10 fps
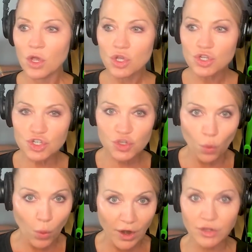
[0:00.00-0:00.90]

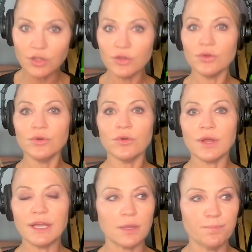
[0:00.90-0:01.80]
swear to you,
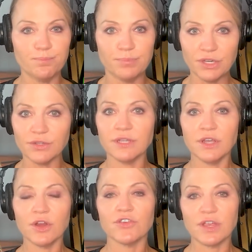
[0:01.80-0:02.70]
in a billion
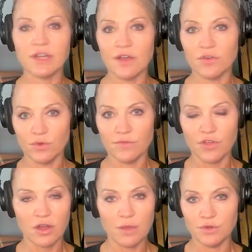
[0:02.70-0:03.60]
years, I never would have
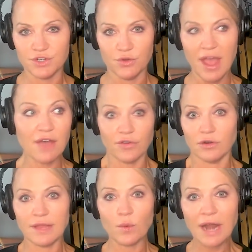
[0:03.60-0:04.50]
thought I would do,
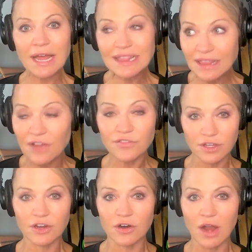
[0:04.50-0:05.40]
ever. Like, when I left
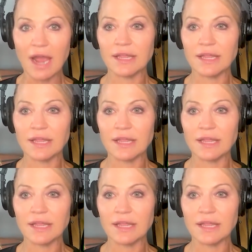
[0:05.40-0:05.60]
here, I